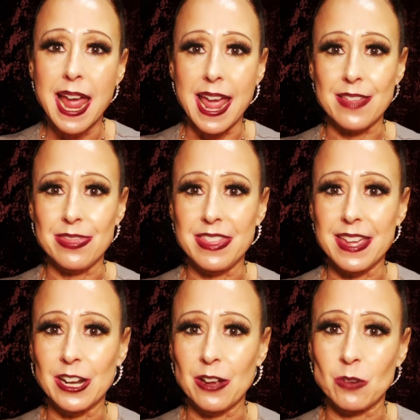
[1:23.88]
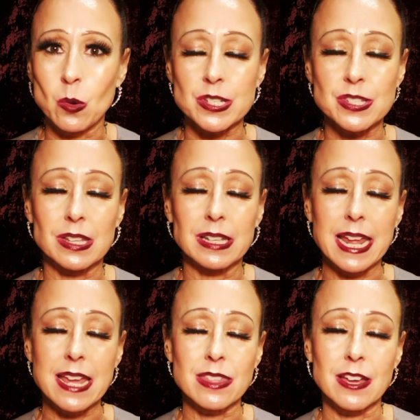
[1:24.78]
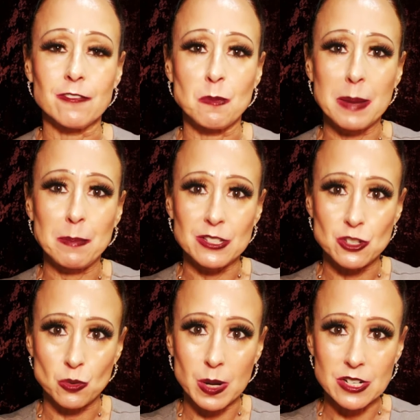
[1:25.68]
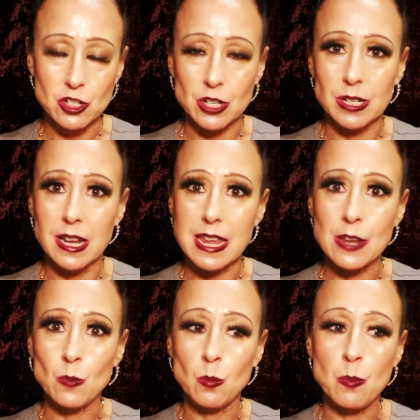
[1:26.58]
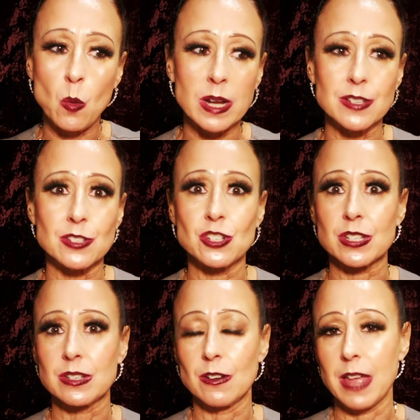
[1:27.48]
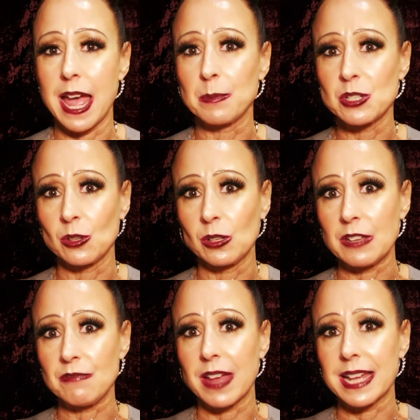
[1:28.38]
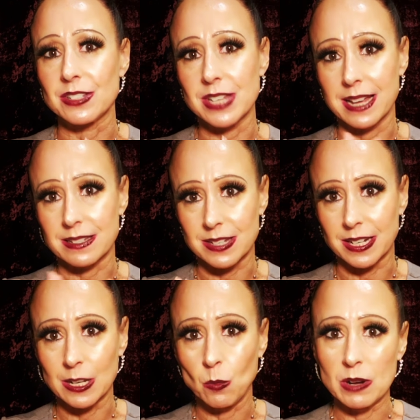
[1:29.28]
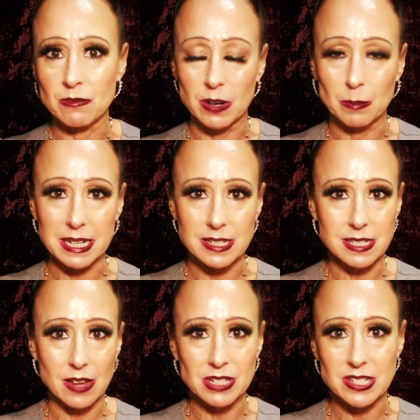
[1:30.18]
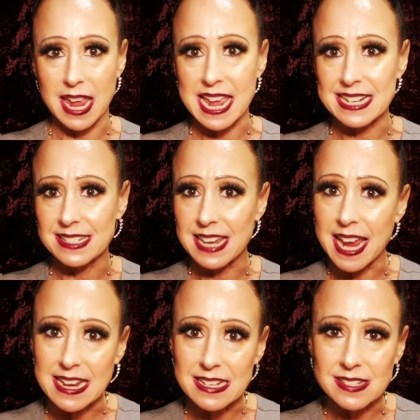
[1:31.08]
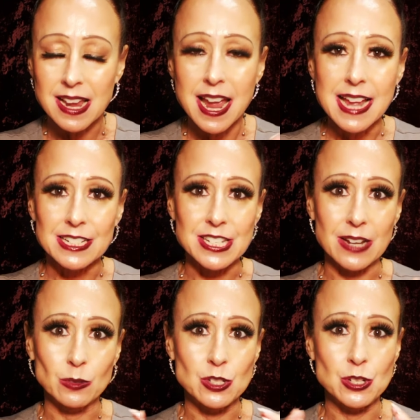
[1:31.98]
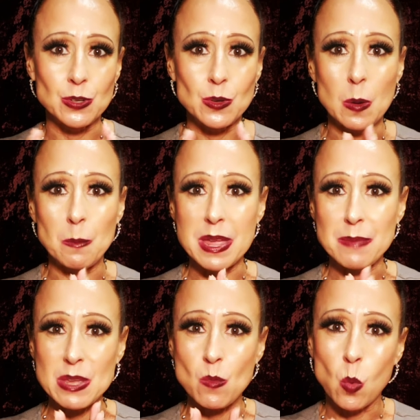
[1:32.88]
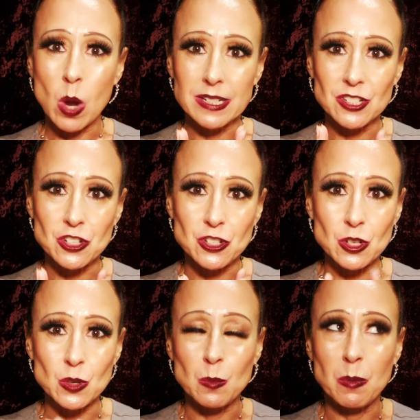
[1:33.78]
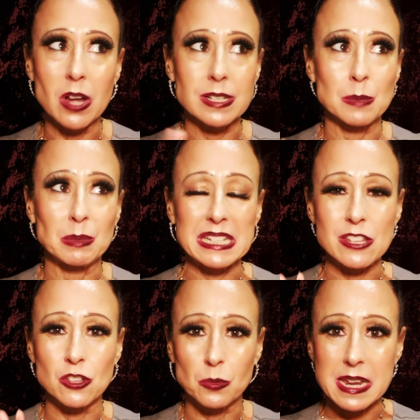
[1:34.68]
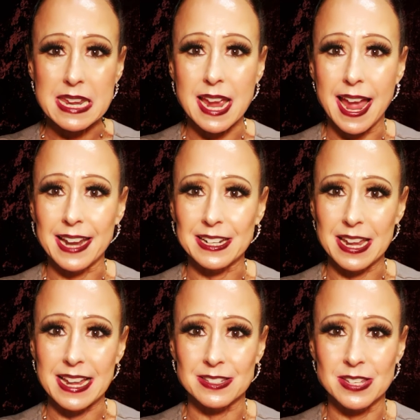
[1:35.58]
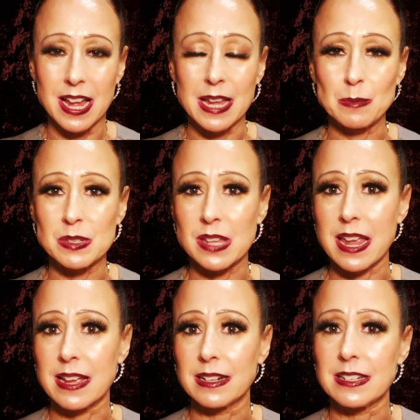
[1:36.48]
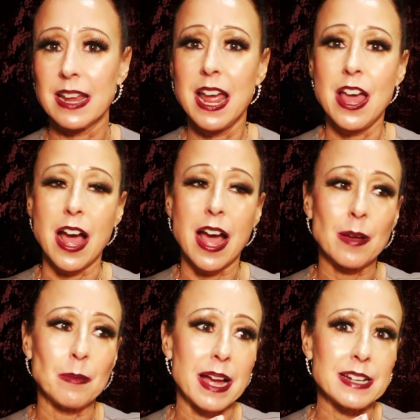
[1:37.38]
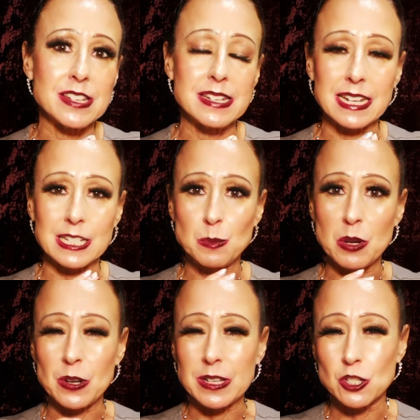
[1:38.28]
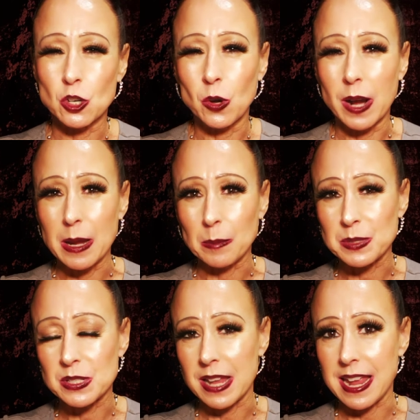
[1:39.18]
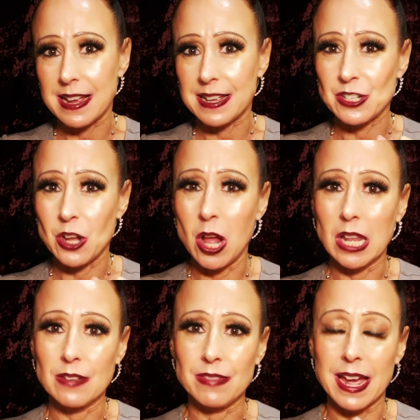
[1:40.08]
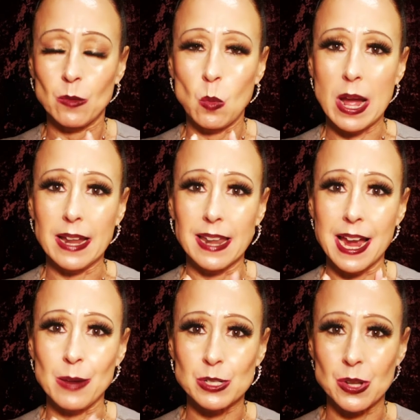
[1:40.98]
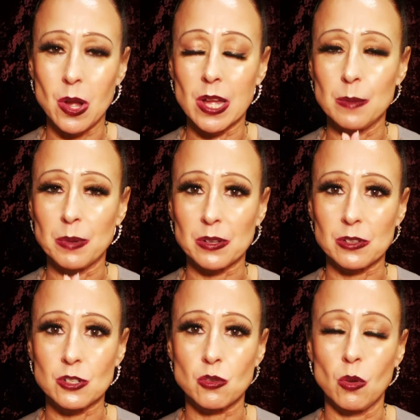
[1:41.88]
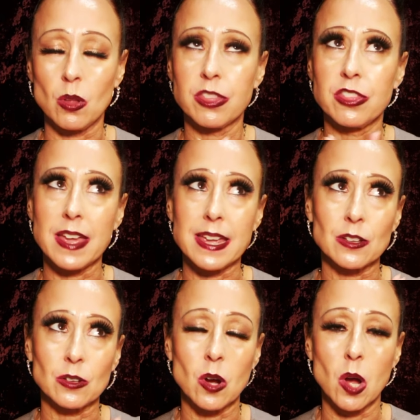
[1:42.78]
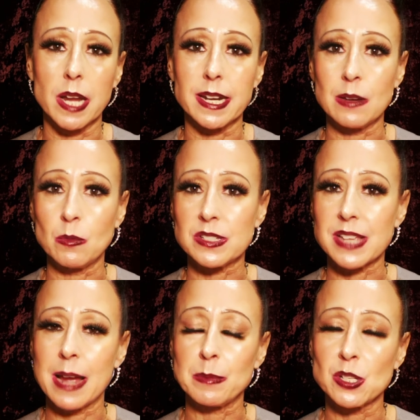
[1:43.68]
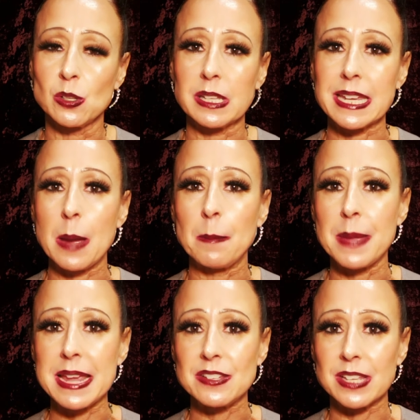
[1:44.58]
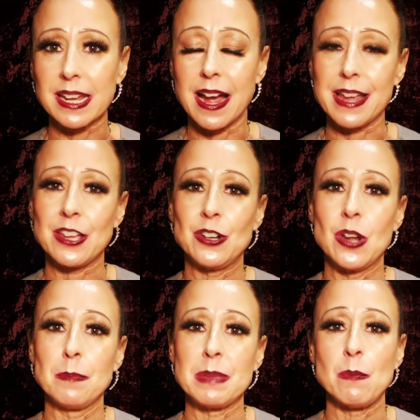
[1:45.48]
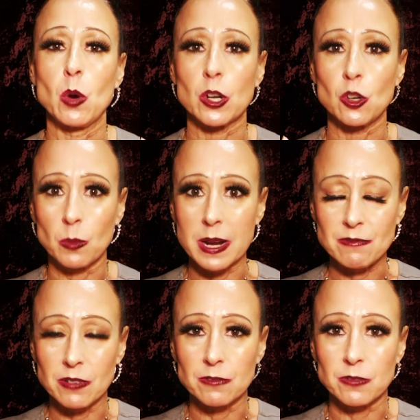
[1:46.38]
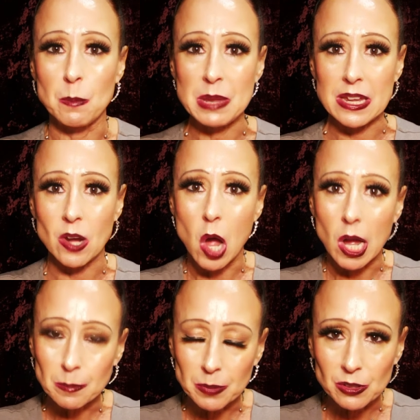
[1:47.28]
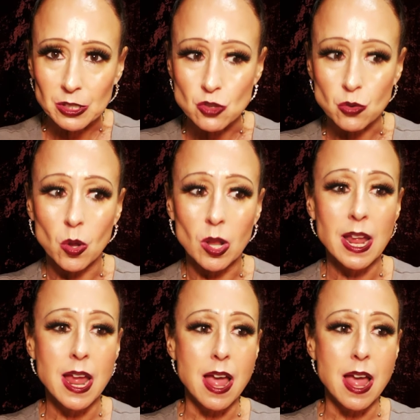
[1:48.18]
And then of course the length of my menstruation, it was just absolutely fantastic. It went from like 7 to 8 days down to maybe 1 to 2, possibly 3 at times. And I didn't experience cramps and all of that while I was on birth control. Thank God. It was absolutely amazing. I could not be more grateful for being on birth control.